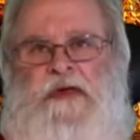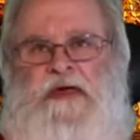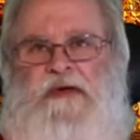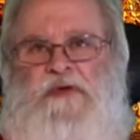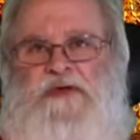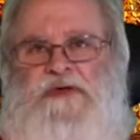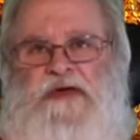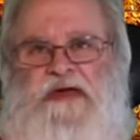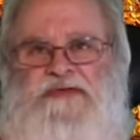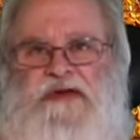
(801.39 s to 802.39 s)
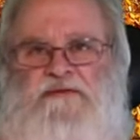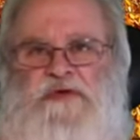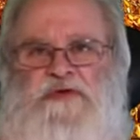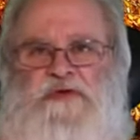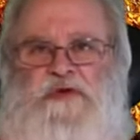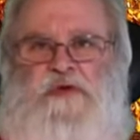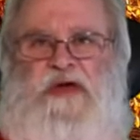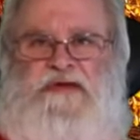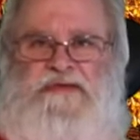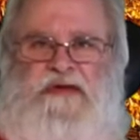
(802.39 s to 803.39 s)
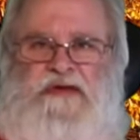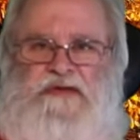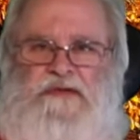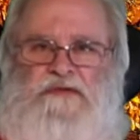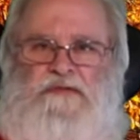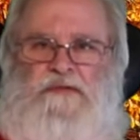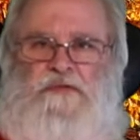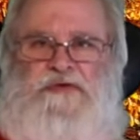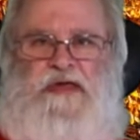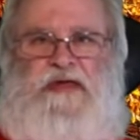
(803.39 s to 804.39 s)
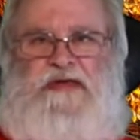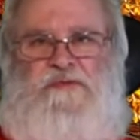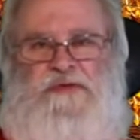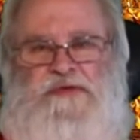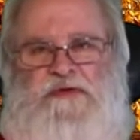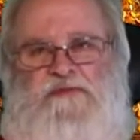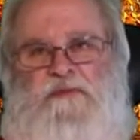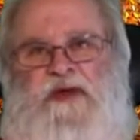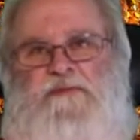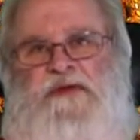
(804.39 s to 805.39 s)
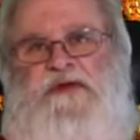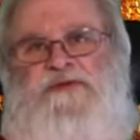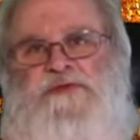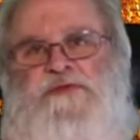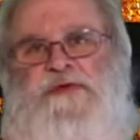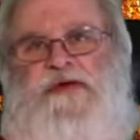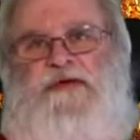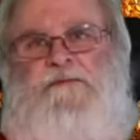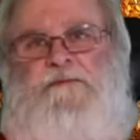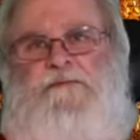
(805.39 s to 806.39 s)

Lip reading: Anyway, you guys have a great night or day, whichever may be at your time,